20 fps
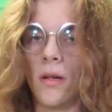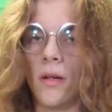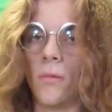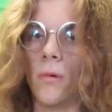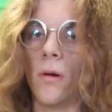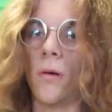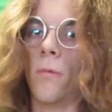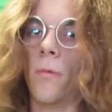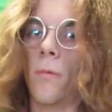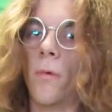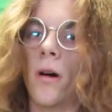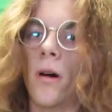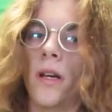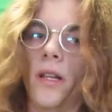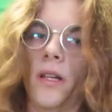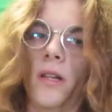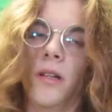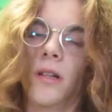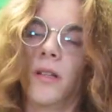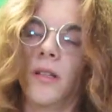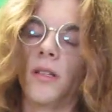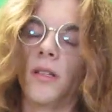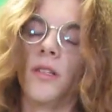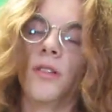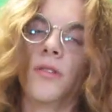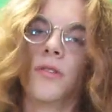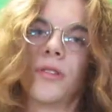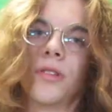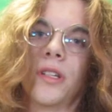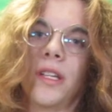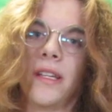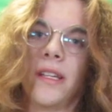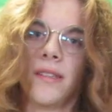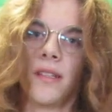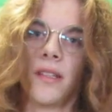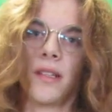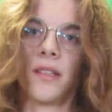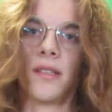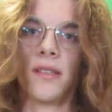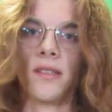Well, 1 usually
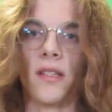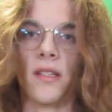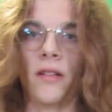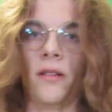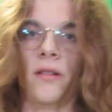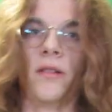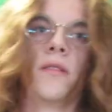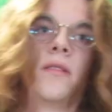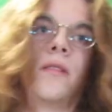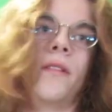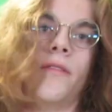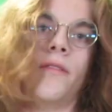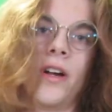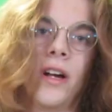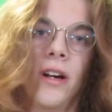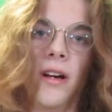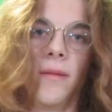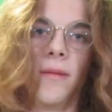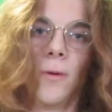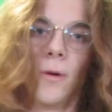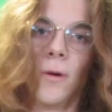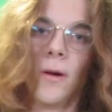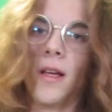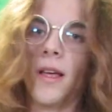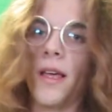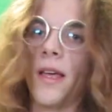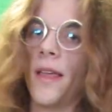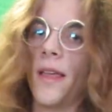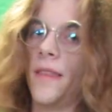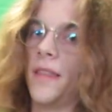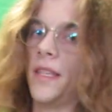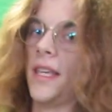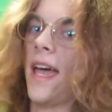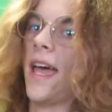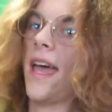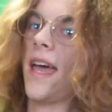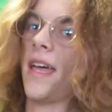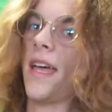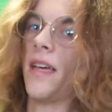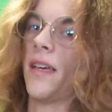isn't considered a variable. The
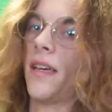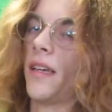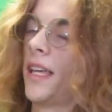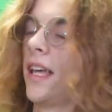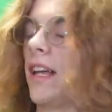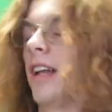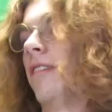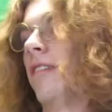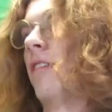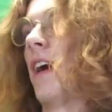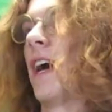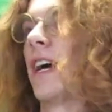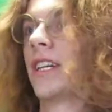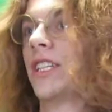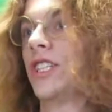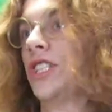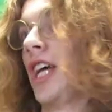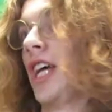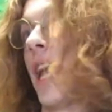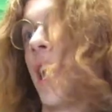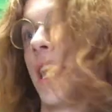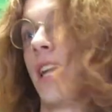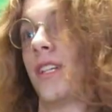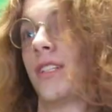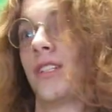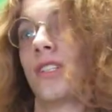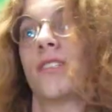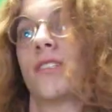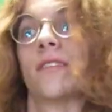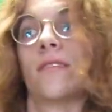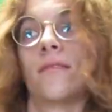a can in fact change.